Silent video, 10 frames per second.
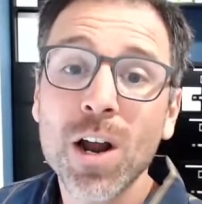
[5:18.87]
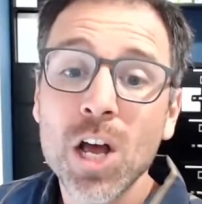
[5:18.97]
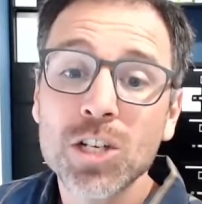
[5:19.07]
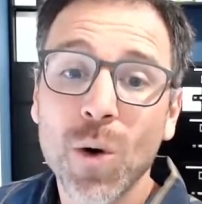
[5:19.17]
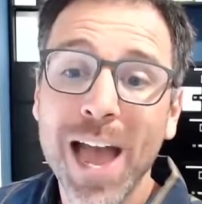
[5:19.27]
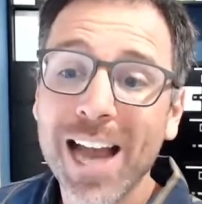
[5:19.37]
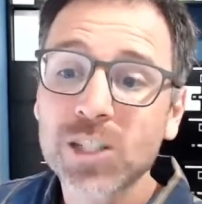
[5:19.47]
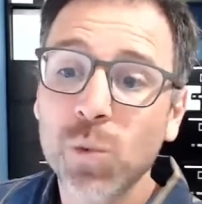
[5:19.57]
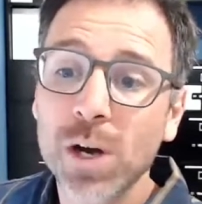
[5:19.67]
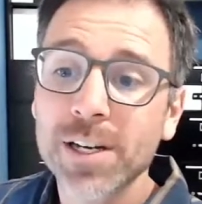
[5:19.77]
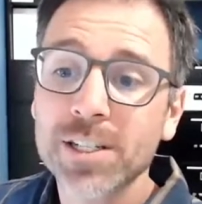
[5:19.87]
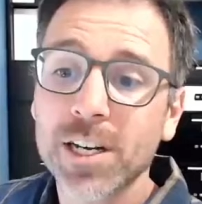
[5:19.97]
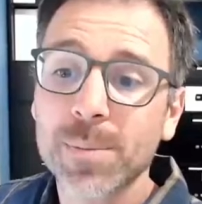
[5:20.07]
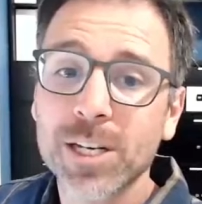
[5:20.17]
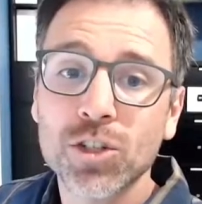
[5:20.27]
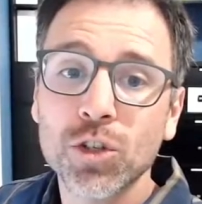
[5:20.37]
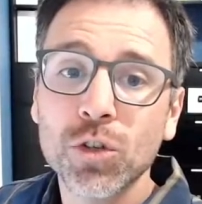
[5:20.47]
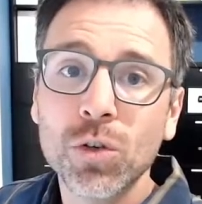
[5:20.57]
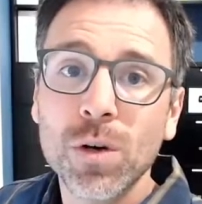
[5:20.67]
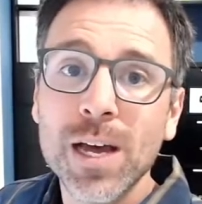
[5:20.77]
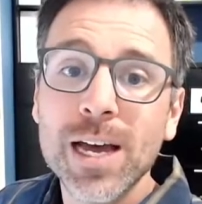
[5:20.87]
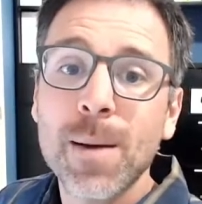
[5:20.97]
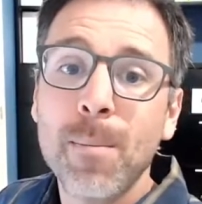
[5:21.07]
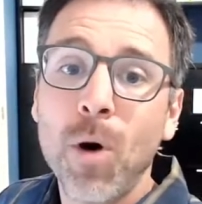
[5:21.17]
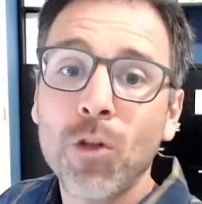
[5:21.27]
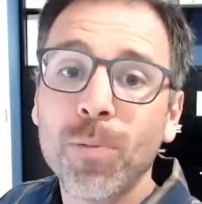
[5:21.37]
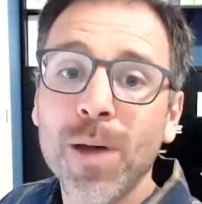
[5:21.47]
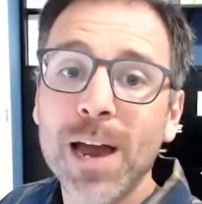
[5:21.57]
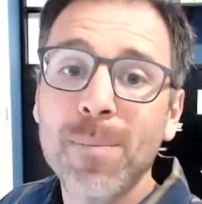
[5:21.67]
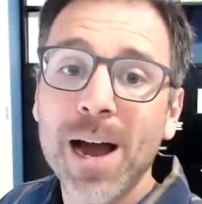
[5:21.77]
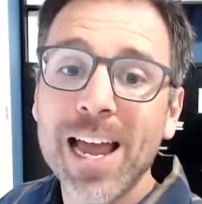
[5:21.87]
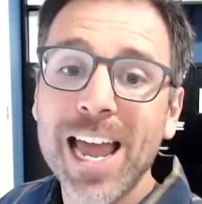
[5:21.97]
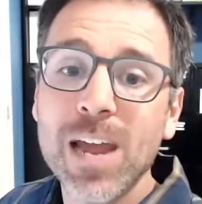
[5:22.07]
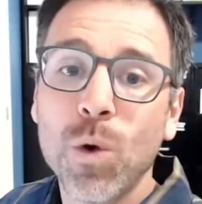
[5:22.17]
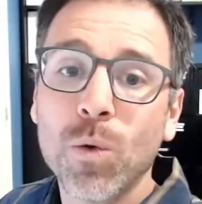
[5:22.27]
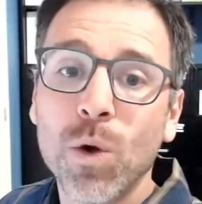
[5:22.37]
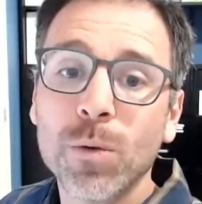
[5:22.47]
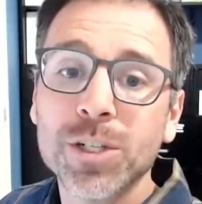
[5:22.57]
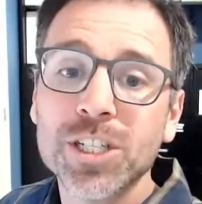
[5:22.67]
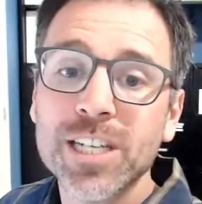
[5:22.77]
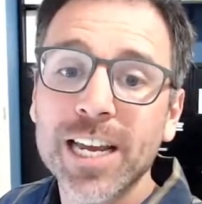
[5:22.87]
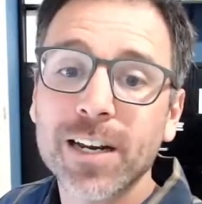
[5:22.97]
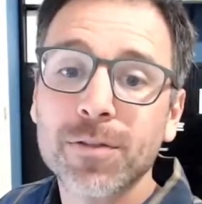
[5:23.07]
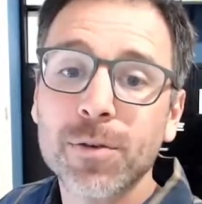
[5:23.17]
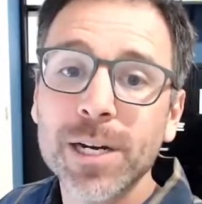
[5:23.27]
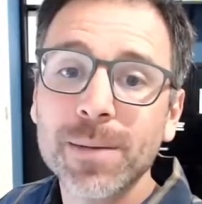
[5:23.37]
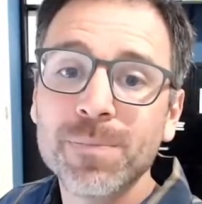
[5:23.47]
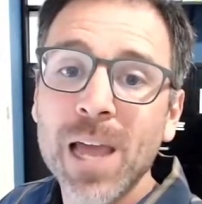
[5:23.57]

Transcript: So X1 is going to be 2 multiplied by A11, which is negative 3.